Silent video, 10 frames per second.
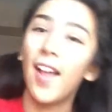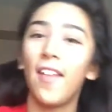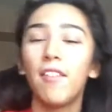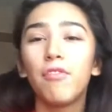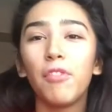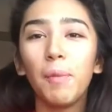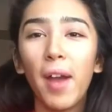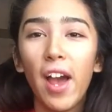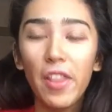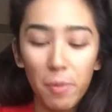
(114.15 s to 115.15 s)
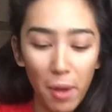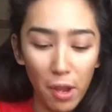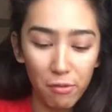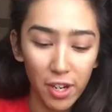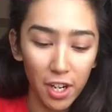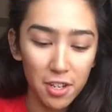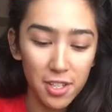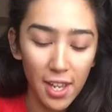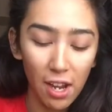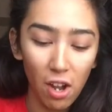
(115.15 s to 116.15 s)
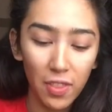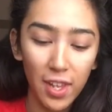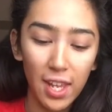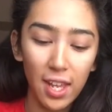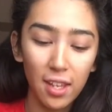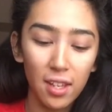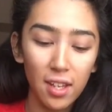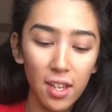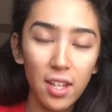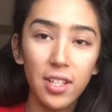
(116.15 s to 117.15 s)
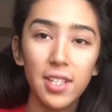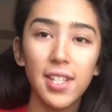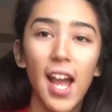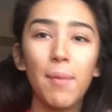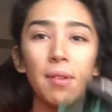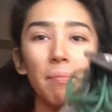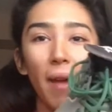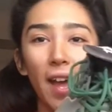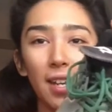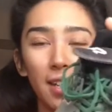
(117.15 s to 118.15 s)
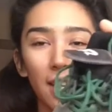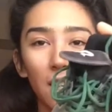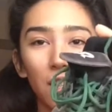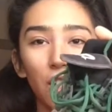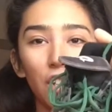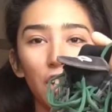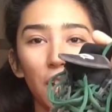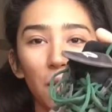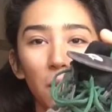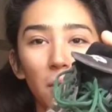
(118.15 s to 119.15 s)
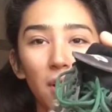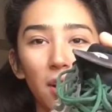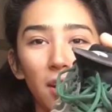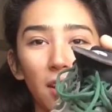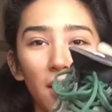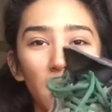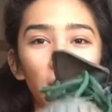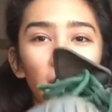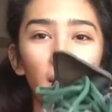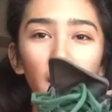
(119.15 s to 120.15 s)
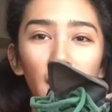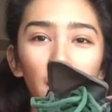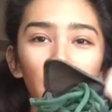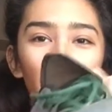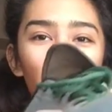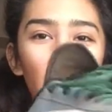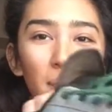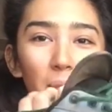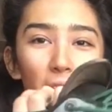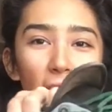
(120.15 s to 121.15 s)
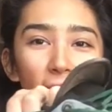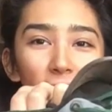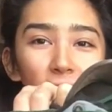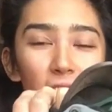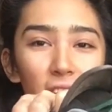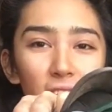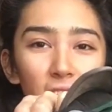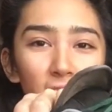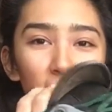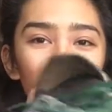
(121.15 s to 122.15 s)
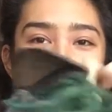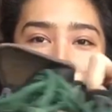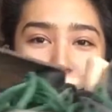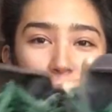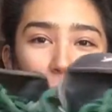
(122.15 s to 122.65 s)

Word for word: And for my other pair of Ringors, I got the Diamond Bandit 2 in gray and black. So this is